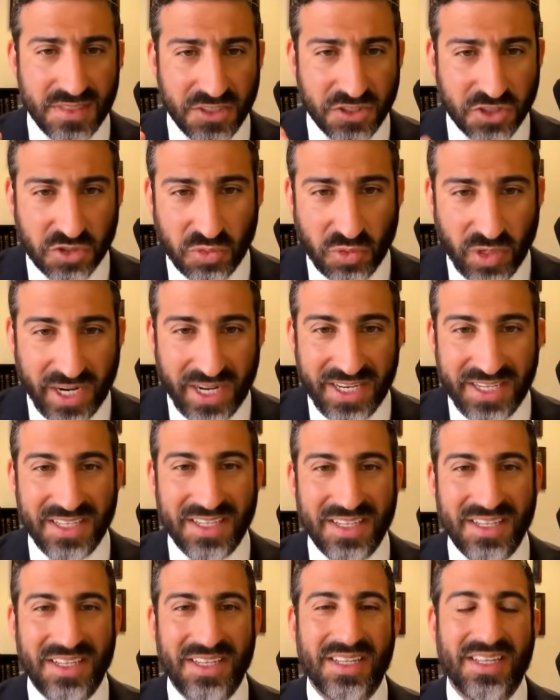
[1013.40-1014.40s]
sway
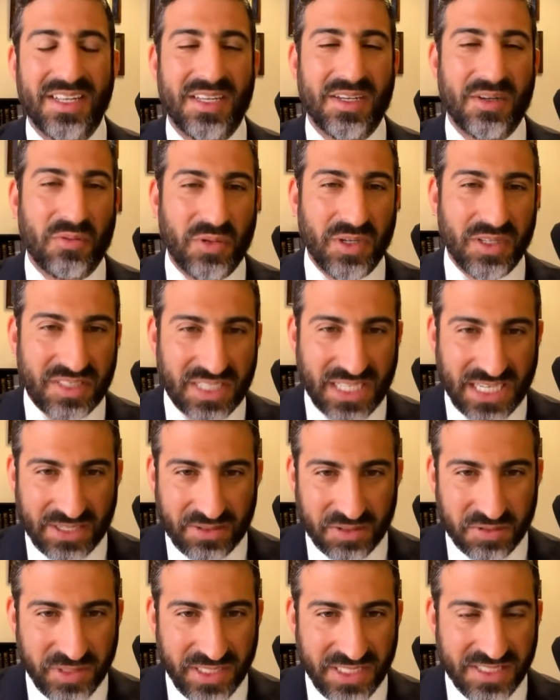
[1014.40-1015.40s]
with
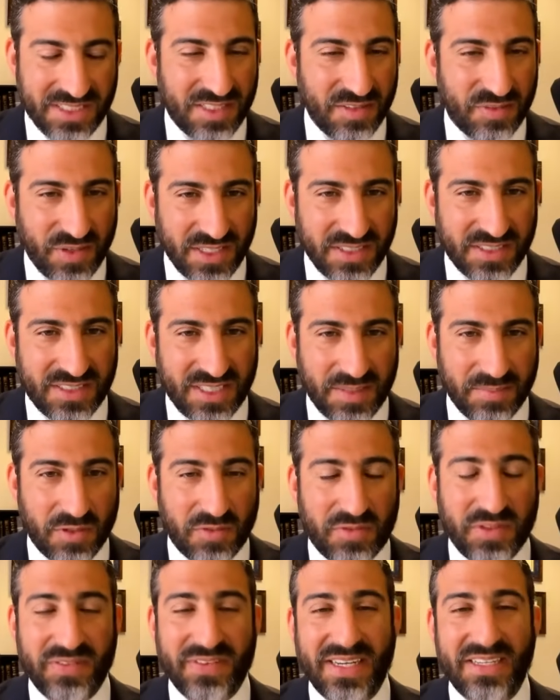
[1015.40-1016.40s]
Karen Read's defense team, or
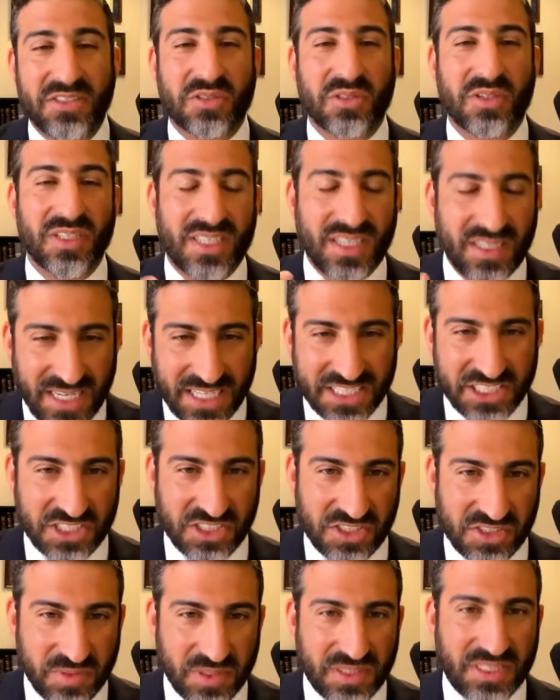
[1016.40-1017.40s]
if you have any sort of
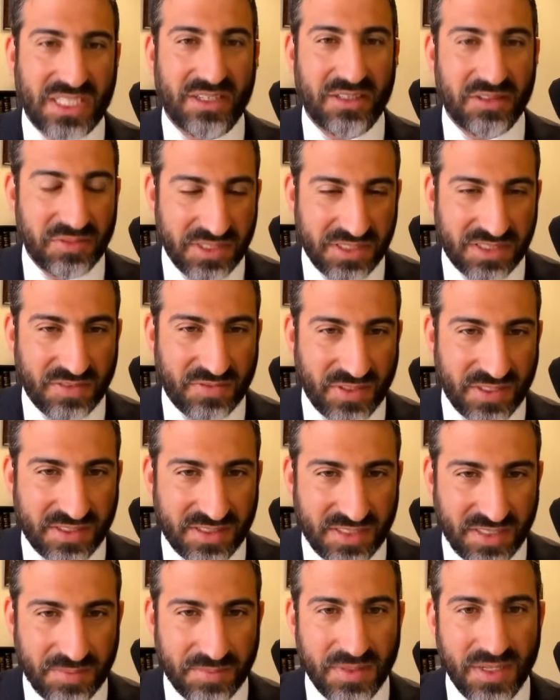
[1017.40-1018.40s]
connections with Karen Read's defense
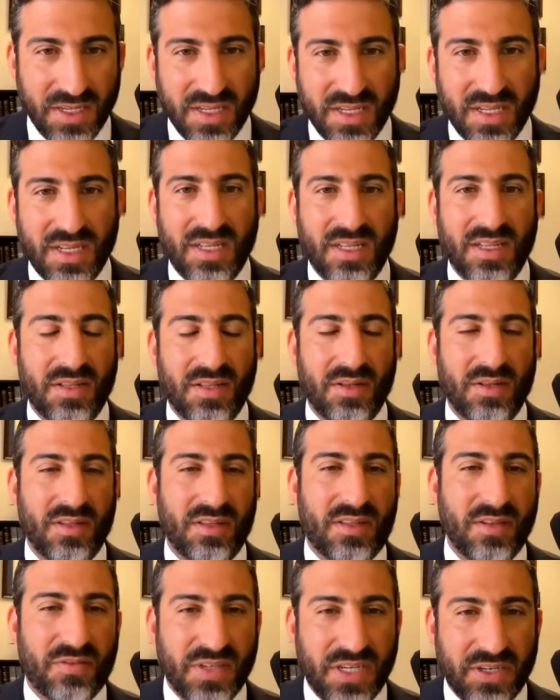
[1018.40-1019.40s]
team,
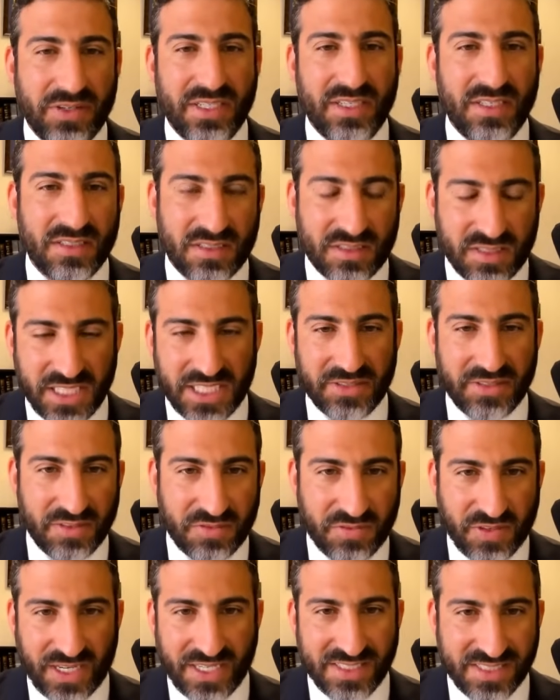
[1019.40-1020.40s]
the very clear
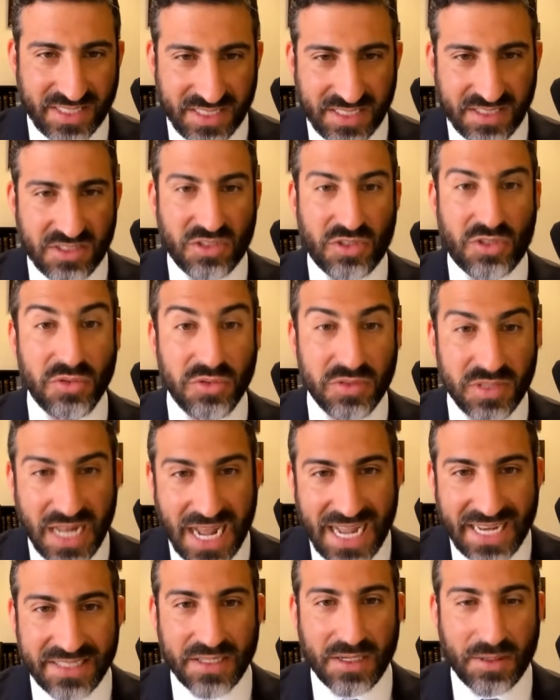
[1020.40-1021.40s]
advice is do
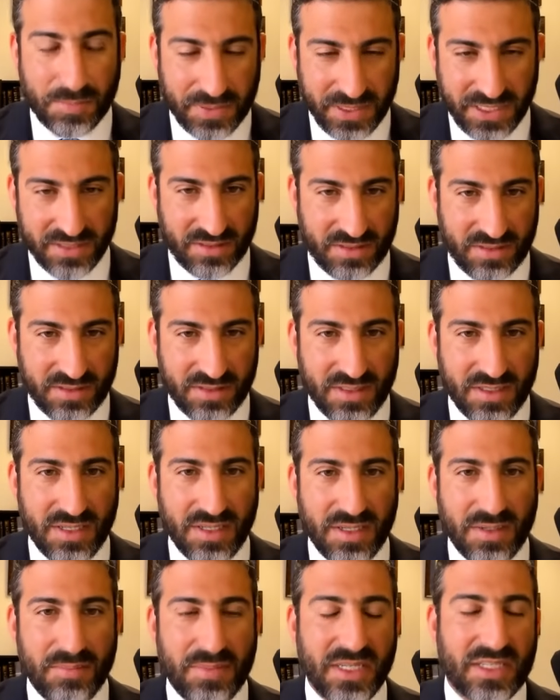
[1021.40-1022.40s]
not appeal,
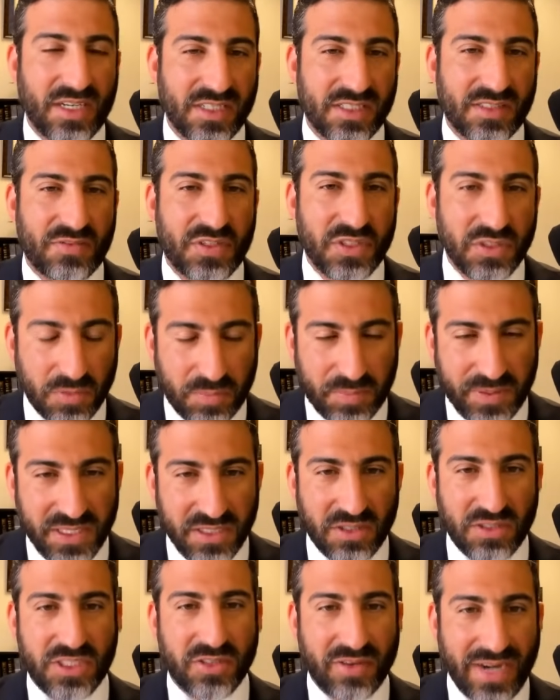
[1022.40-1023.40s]
because if you
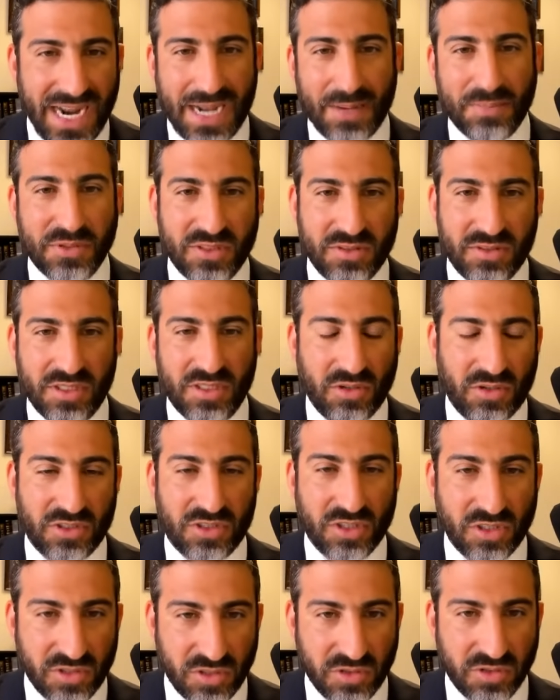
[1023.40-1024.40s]
appeal, you're absolutely going
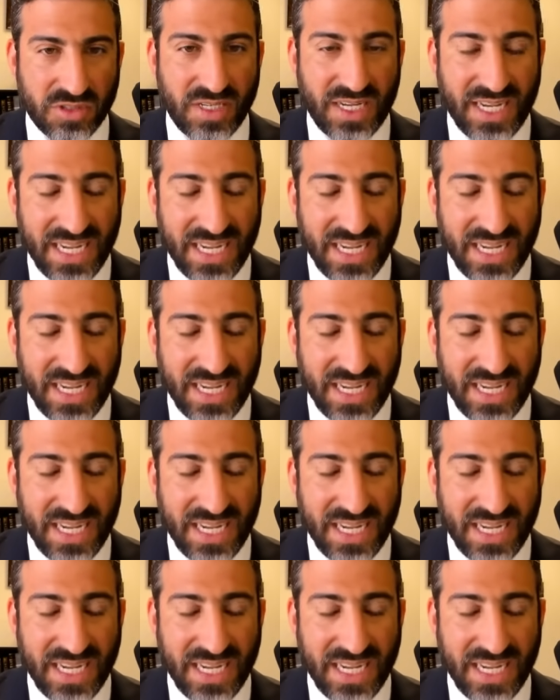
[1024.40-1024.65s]
to lose.